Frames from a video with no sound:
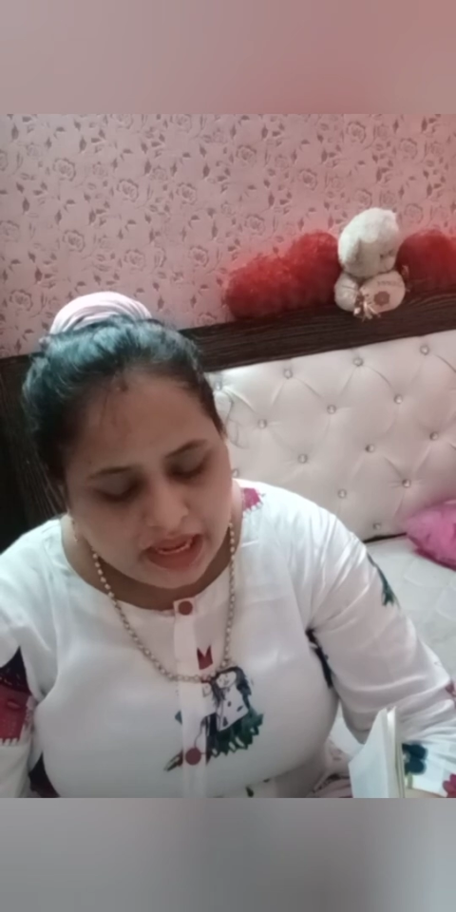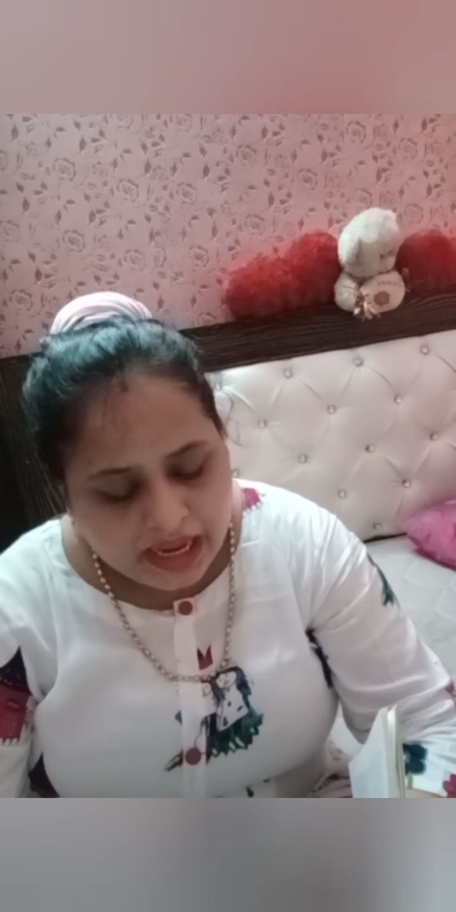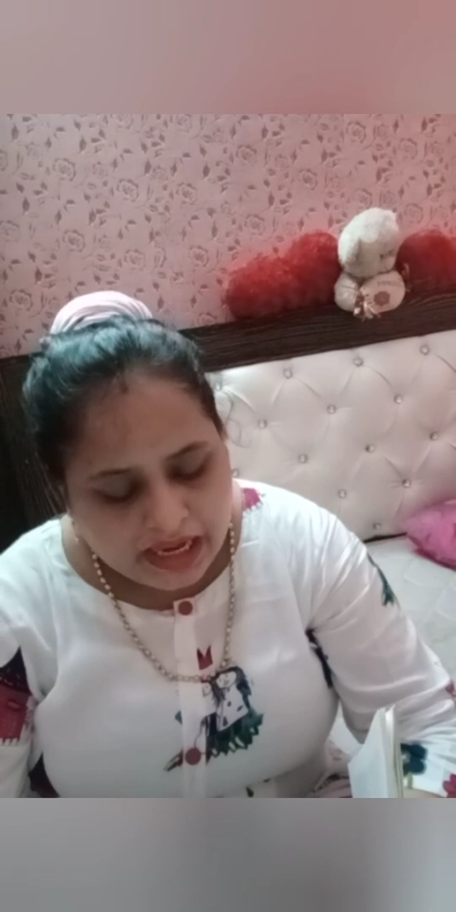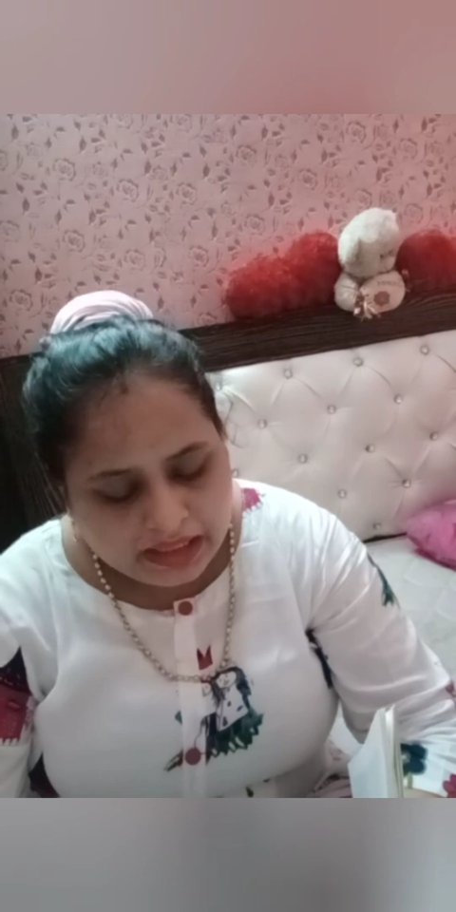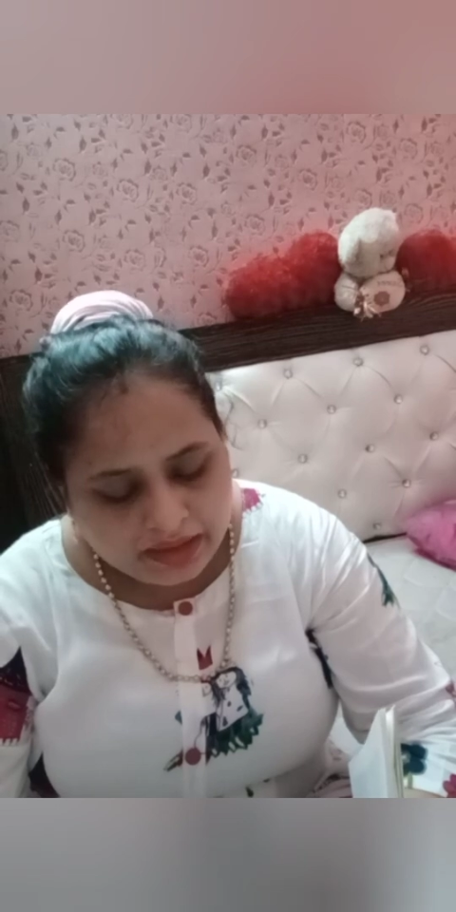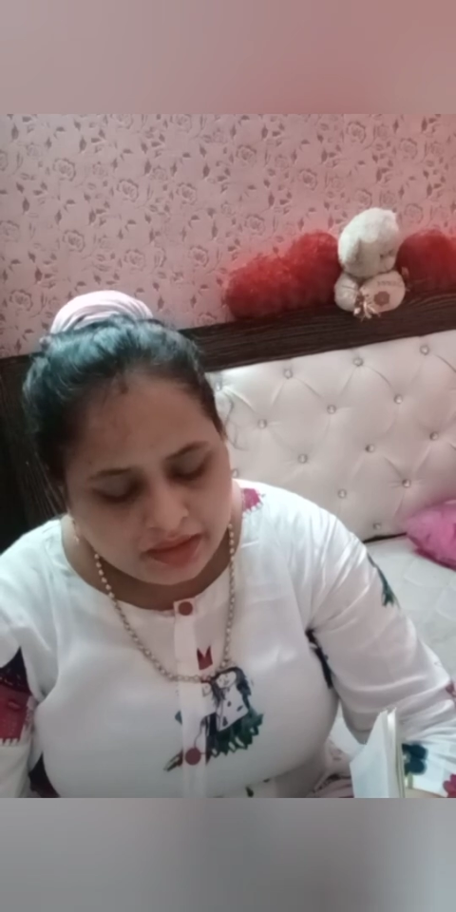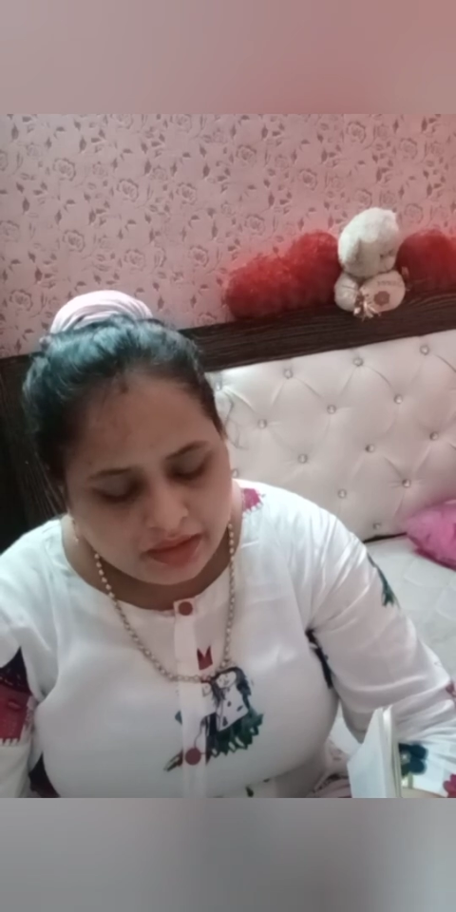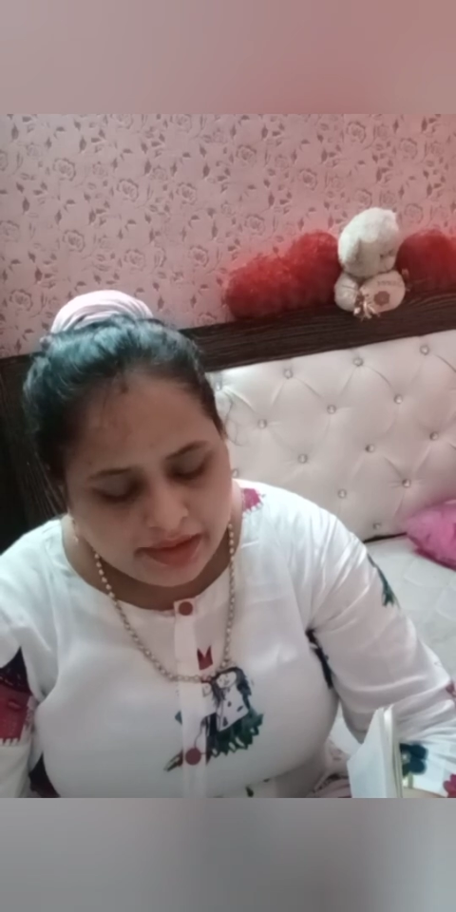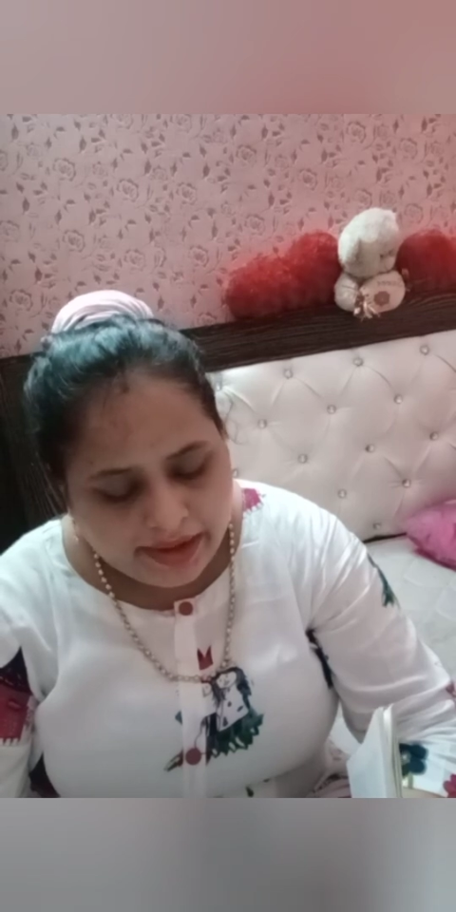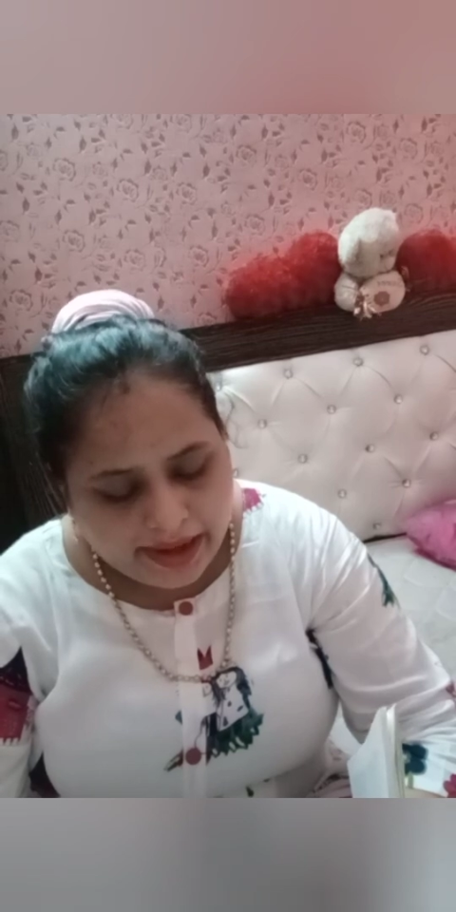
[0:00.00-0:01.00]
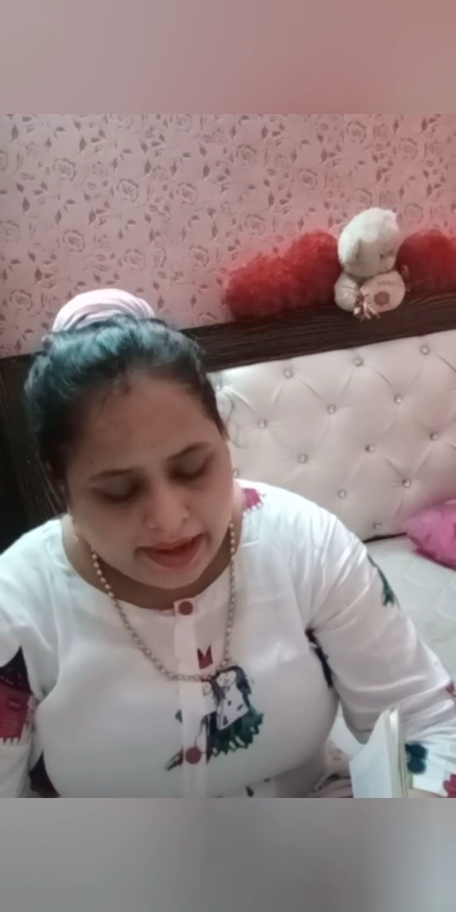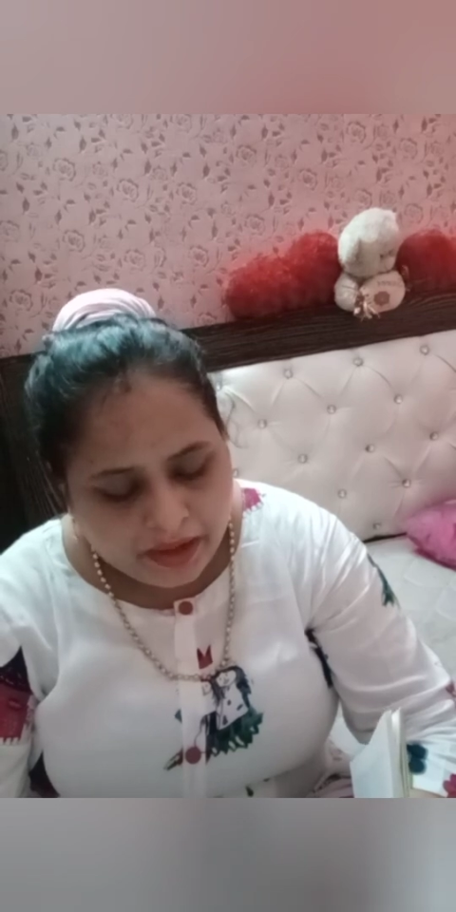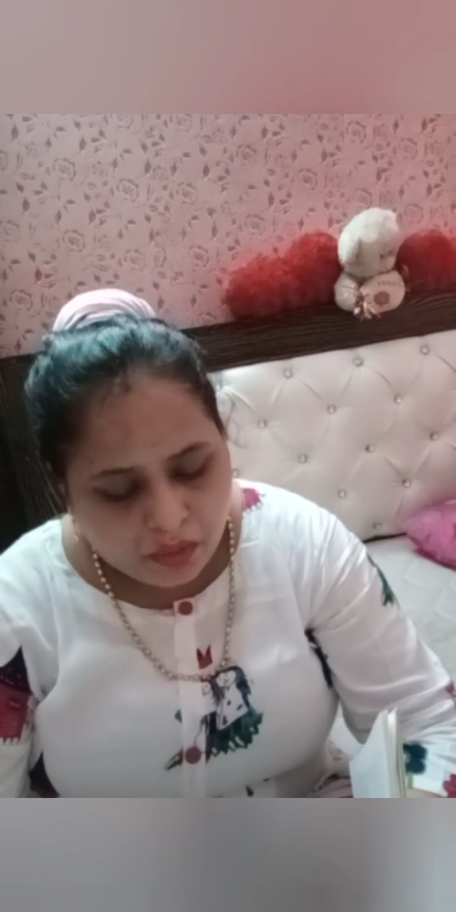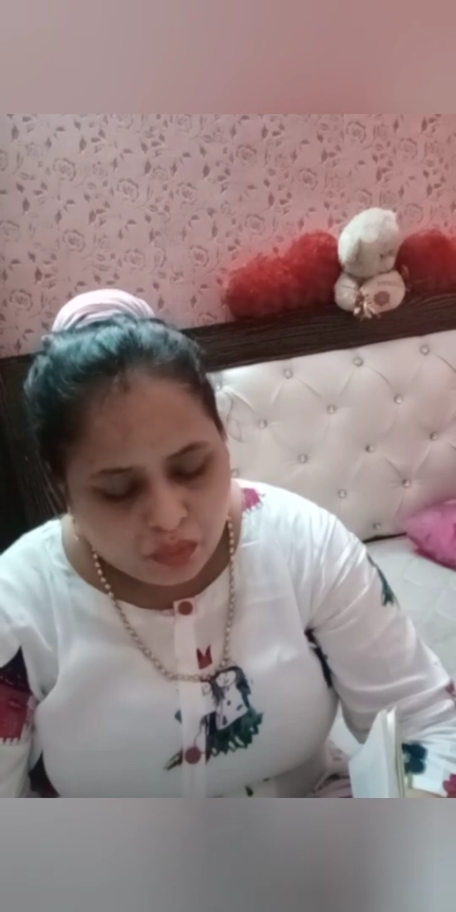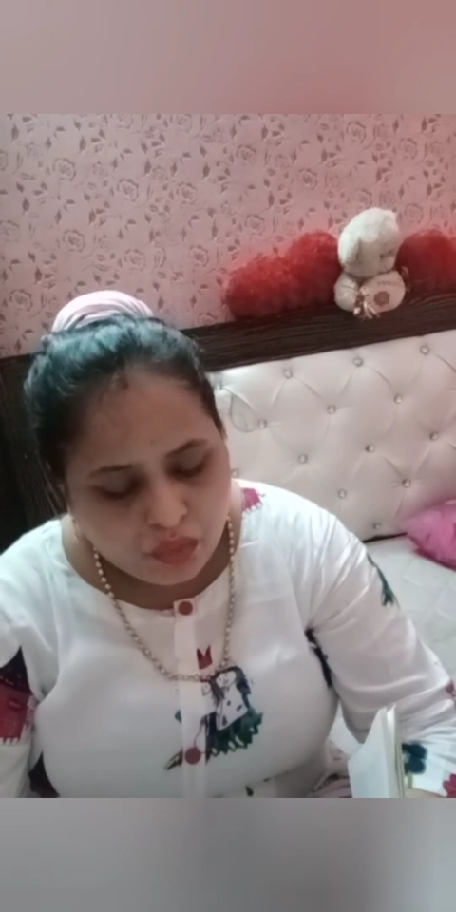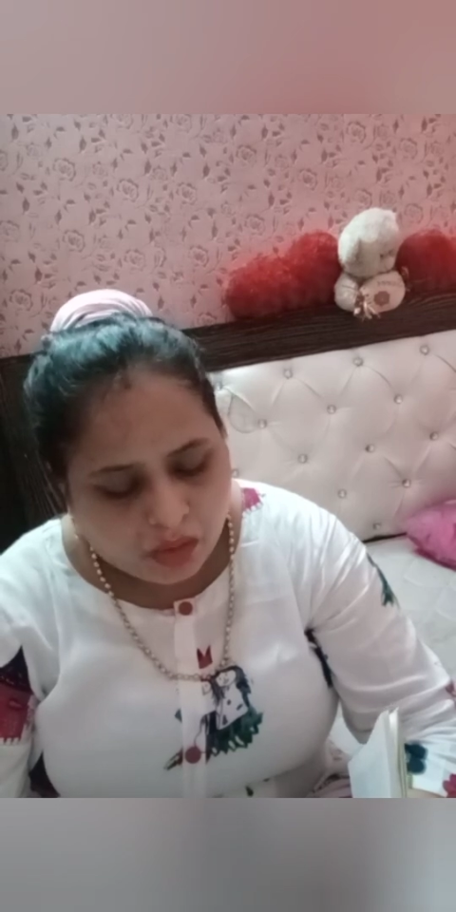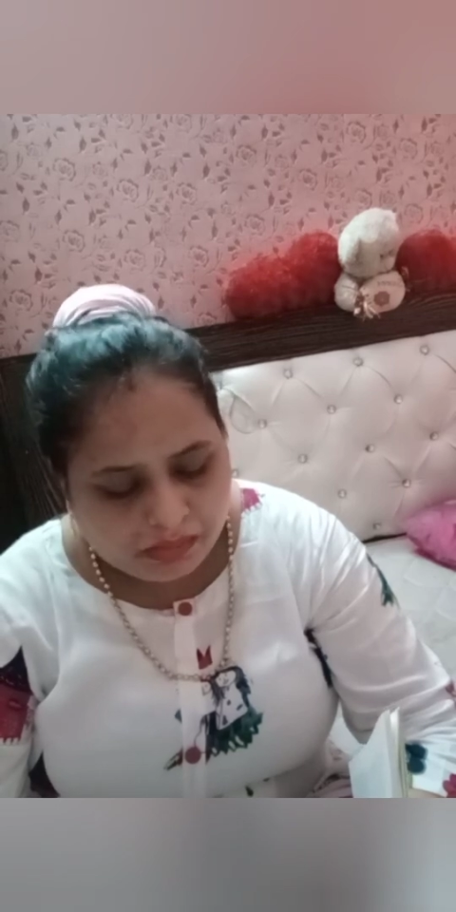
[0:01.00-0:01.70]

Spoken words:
give us the correct answer.